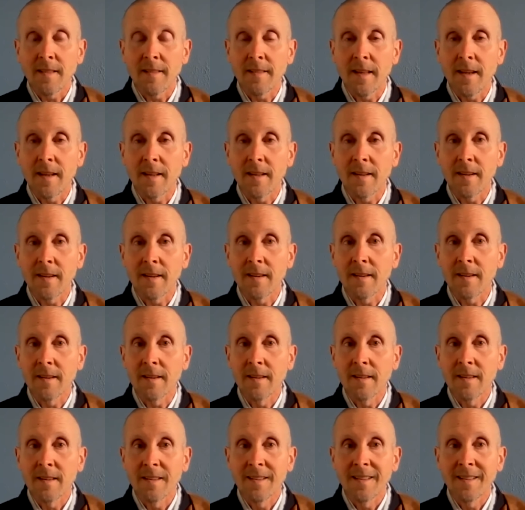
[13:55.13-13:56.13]

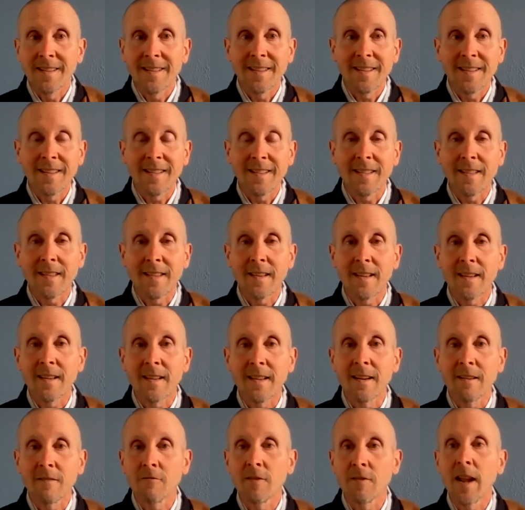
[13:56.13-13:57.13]
then
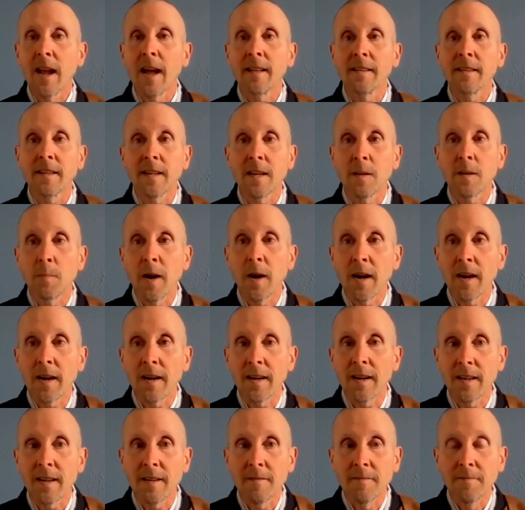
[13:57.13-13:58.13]
the reality
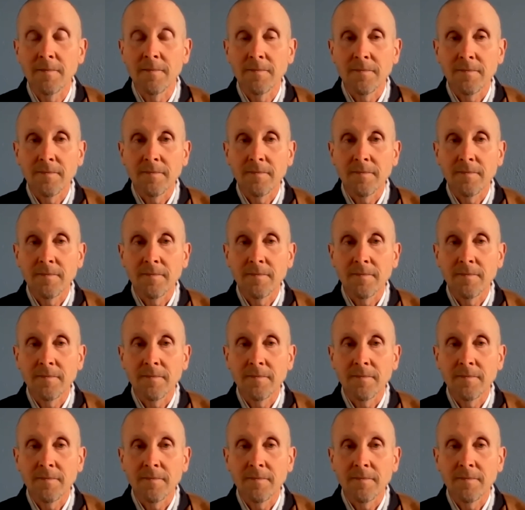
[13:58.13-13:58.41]
body